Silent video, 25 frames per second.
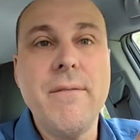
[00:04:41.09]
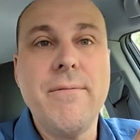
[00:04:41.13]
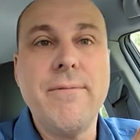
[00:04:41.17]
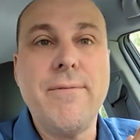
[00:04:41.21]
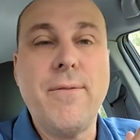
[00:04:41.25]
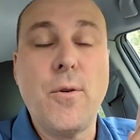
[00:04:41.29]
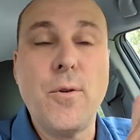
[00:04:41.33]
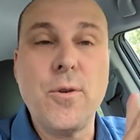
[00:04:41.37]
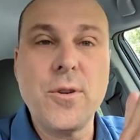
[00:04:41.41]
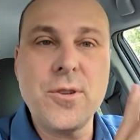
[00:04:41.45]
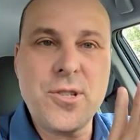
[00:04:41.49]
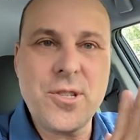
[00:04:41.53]

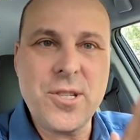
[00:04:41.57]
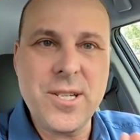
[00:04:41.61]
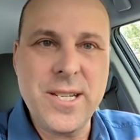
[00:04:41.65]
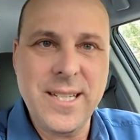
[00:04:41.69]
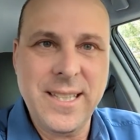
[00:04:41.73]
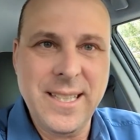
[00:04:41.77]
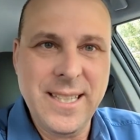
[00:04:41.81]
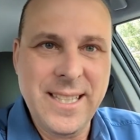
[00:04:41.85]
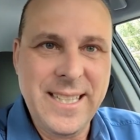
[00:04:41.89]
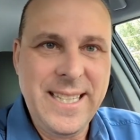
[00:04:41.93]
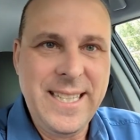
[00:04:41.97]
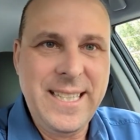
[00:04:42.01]

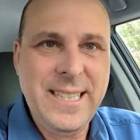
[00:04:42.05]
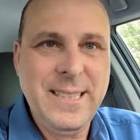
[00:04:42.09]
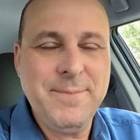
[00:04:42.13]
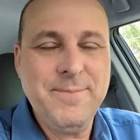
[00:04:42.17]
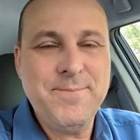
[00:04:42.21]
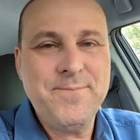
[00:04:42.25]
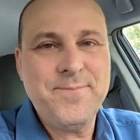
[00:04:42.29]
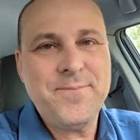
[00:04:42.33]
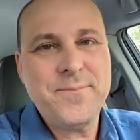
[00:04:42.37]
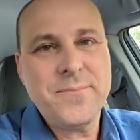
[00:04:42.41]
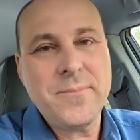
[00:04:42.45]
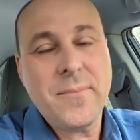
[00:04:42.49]
Fortunately,
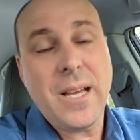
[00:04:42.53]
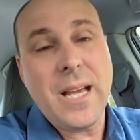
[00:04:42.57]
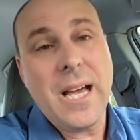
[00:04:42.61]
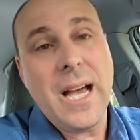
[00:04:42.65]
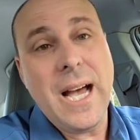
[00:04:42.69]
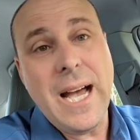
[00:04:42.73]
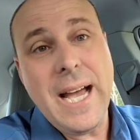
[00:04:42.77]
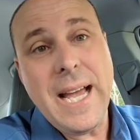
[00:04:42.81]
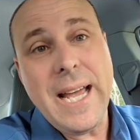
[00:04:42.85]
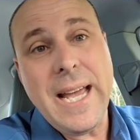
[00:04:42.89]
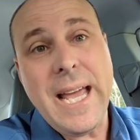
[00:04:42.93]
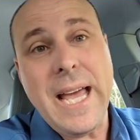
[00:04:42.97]

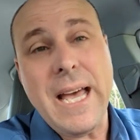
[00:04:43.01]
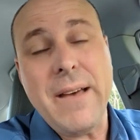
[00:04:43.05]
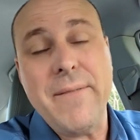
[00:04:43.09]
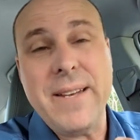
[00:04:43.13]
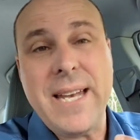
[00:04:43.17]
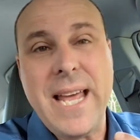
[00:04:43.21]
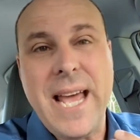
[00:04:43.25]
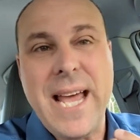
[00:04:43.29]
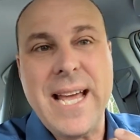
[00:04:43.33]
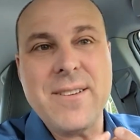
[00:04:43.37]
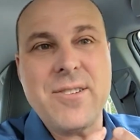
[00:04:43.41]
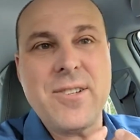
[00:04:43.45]
I have
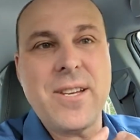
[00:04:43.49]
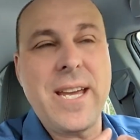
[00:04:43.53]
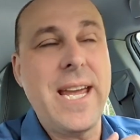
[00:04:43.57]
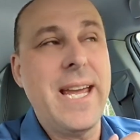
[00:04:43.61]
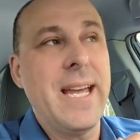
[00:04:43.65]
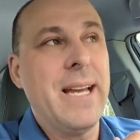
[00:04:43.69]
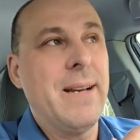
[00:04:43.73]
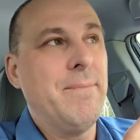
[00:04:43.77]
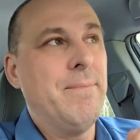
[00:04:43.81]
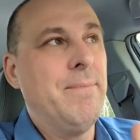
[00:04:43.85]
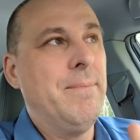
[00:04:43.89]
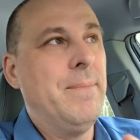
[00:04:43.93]
a dash
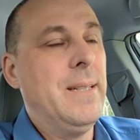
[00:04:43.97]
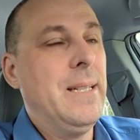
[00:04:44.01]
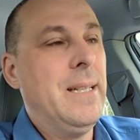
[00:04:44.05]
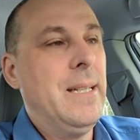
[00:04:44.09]
cam.